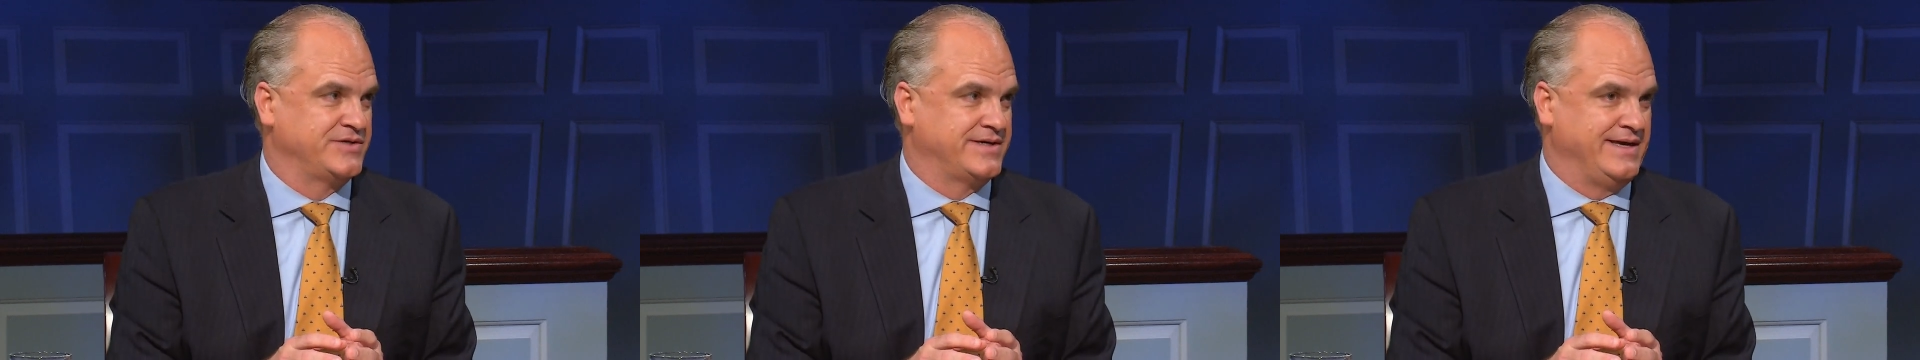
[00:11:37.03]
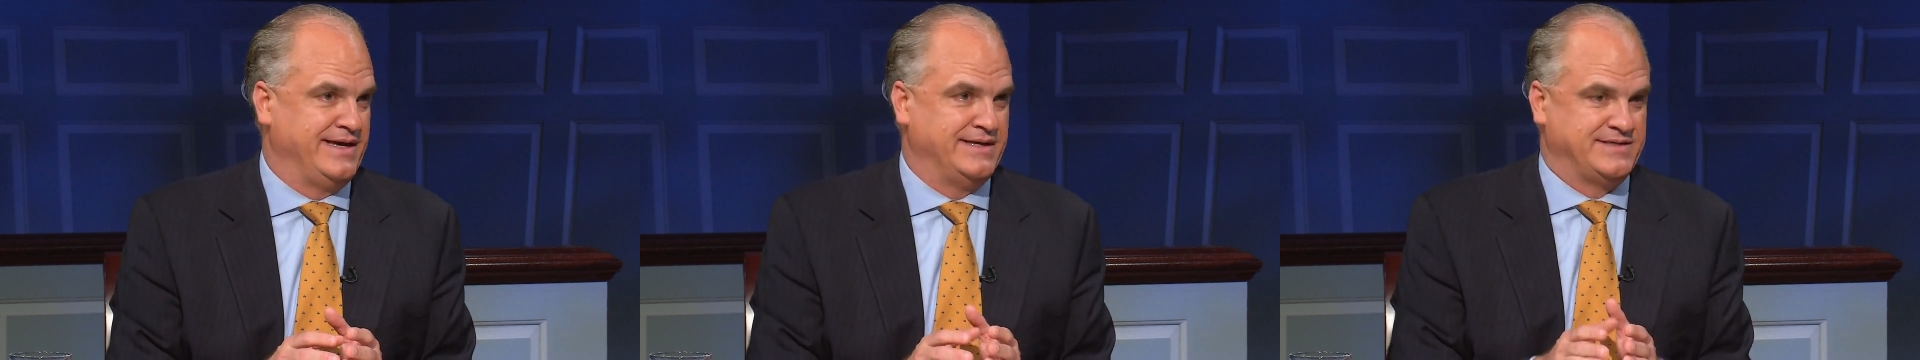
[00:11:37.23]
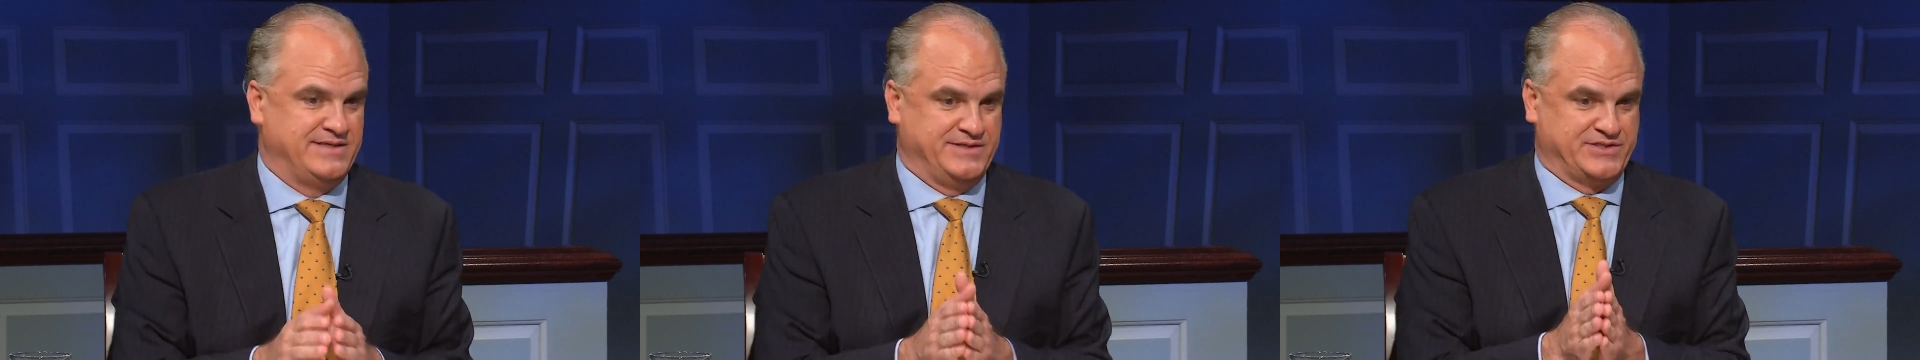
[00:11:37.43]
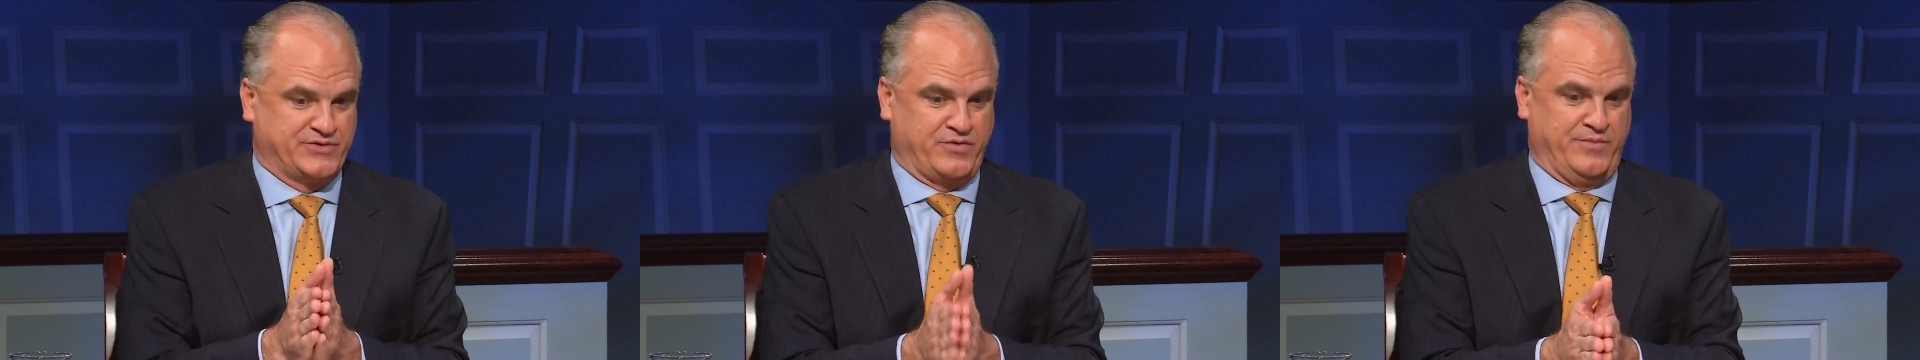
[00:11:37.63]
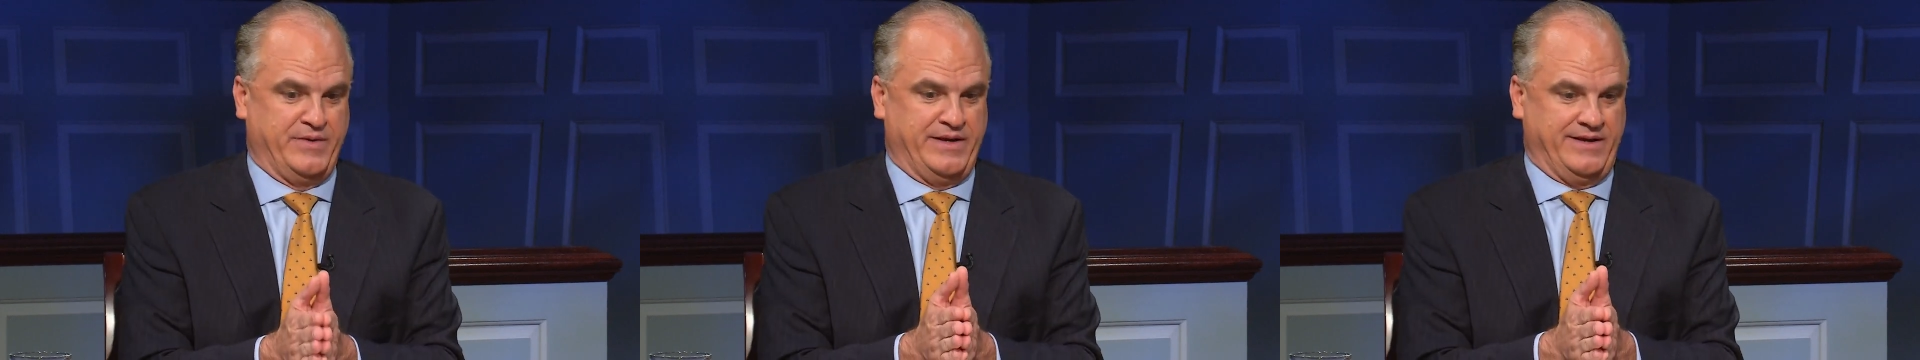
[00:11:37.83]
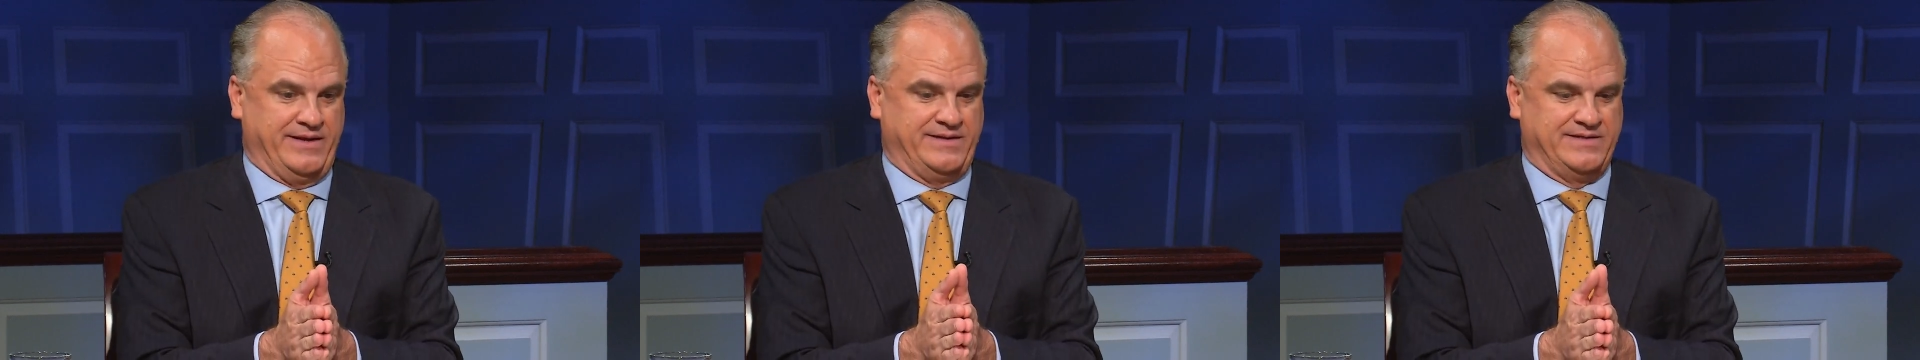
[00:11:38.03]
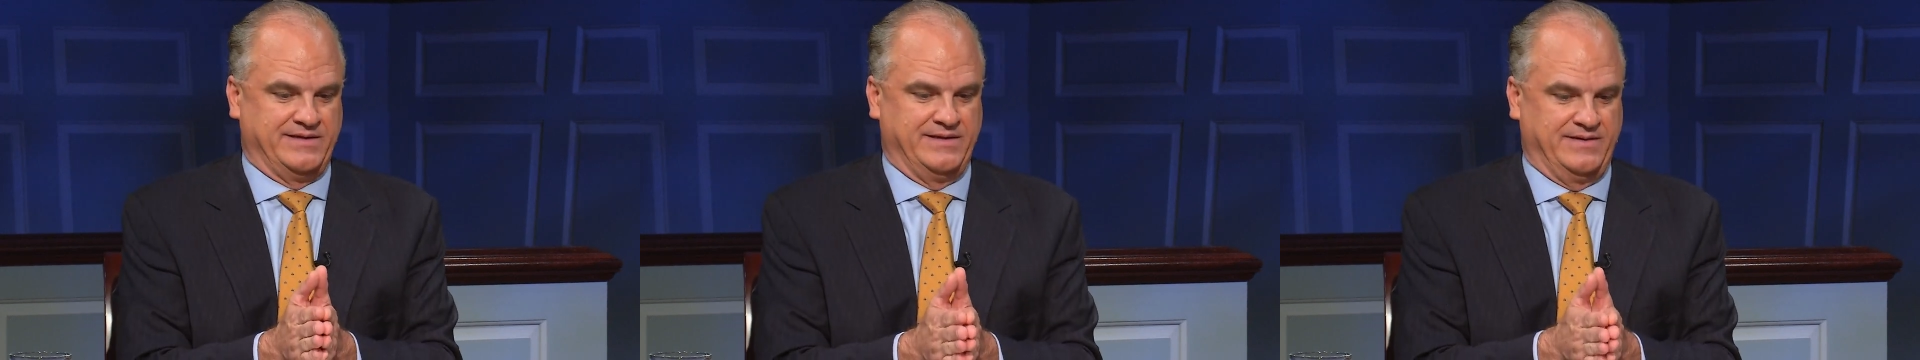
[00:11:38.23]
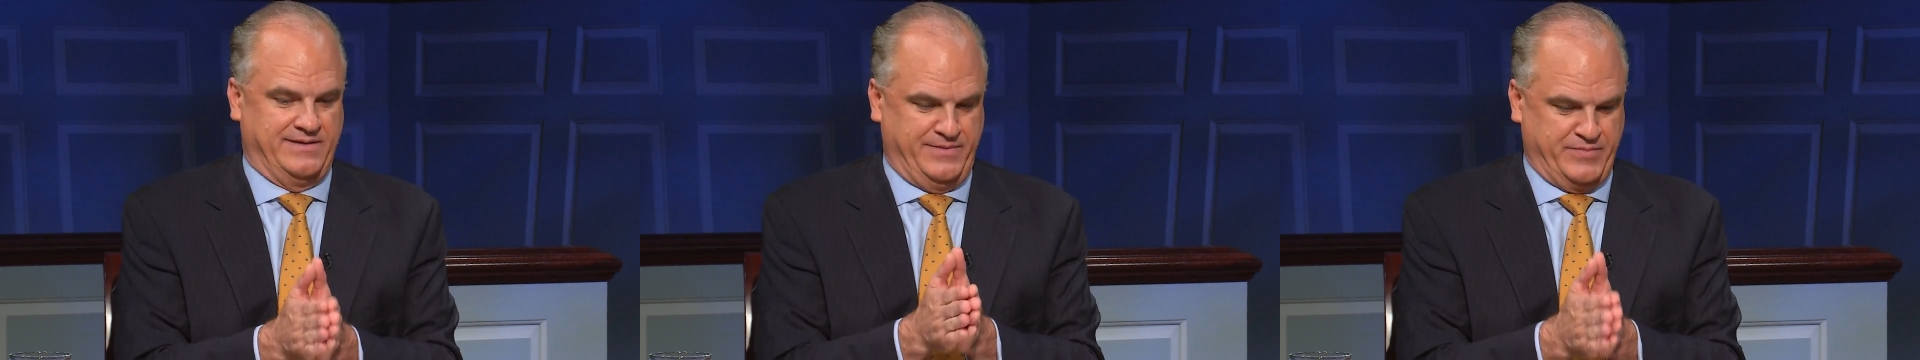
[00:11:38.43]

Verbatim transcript: you can't discriminate,